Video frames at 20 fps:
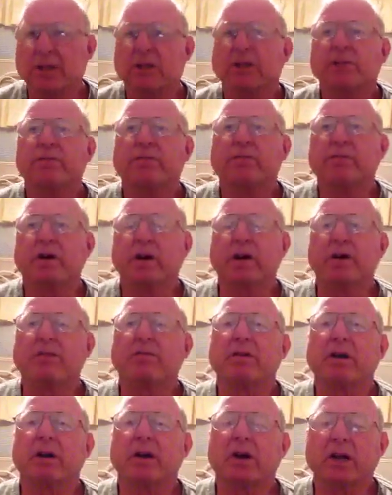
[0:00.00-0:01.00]
It's very,
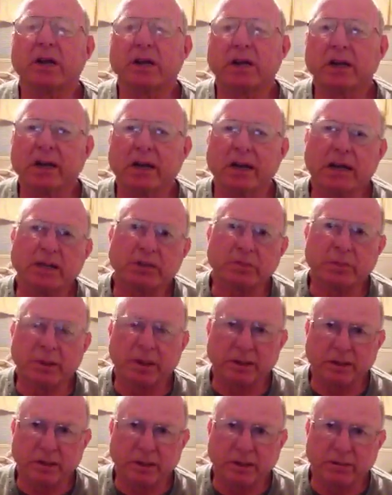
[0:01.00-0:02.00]
very
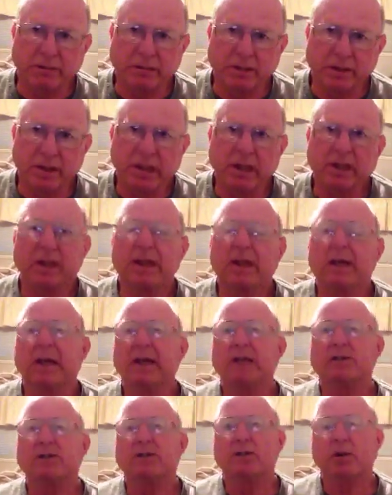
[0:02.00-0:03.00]
inexpensive.
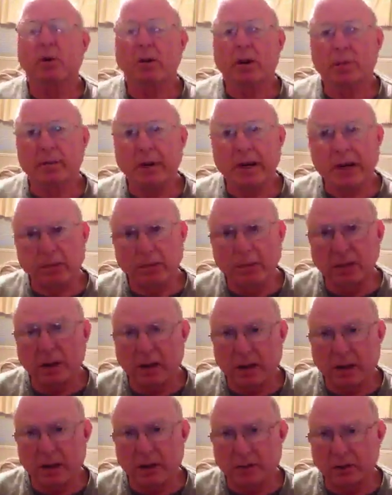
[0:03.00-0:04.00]
And so are beta
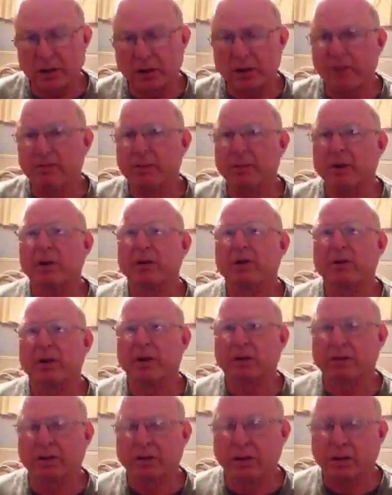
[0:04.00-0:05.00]
blockers that have been
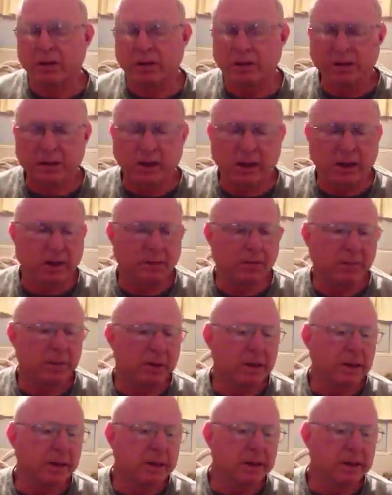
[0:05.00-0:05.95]
around a long time.